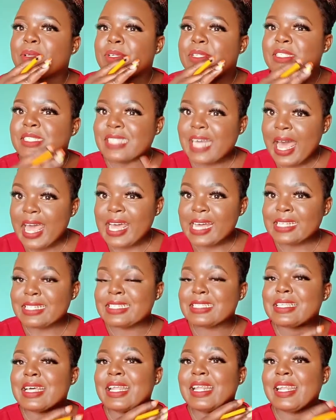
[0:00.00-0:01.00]

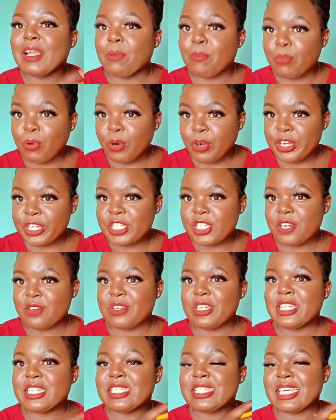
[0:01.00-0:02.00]
science
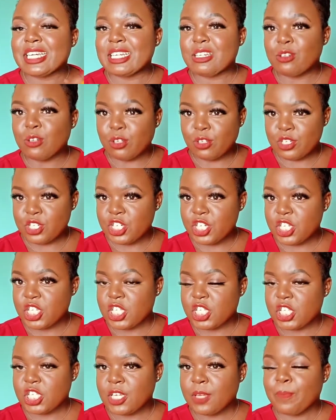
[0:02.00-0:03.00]
laboratory
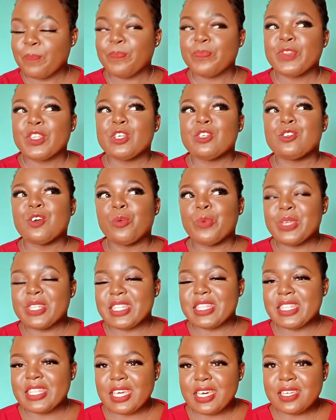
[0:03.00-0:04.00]
technologist. So
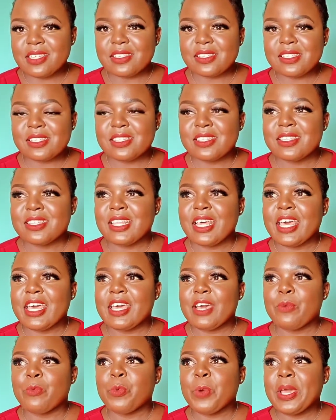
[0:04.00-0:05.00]
with these,
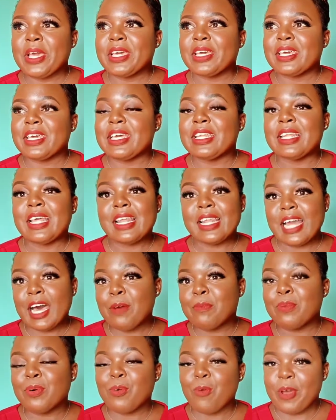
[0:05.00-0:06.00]
they work in a
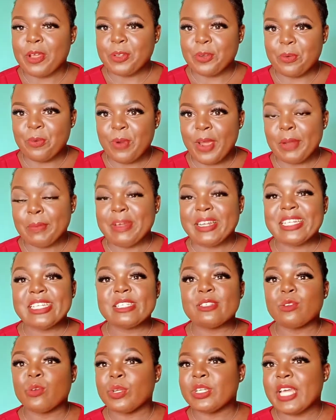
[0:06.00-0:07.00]
lab, quite all right, but it
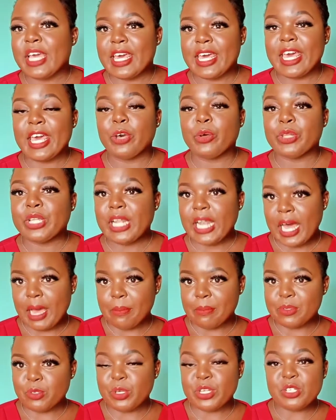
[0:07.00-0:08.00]
is not a health
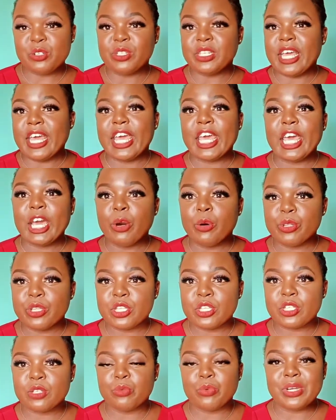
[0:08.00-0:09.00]
lab. So it's not a
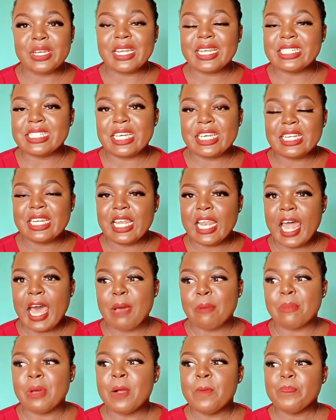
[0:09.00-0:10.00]
health related
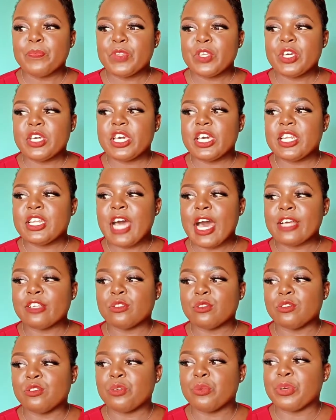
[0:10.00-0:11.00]
lab. It
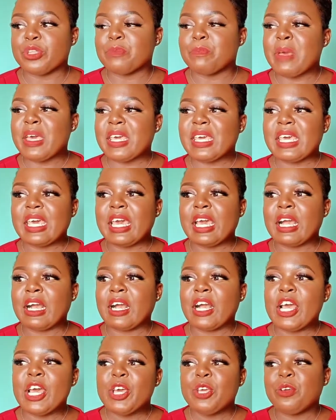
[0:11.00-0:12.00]
has to do with
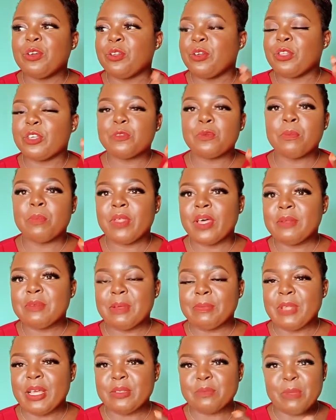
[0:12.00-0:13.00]
making, you know, those people that
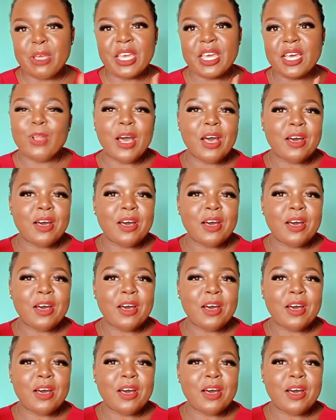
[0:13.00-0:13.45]
sometimes make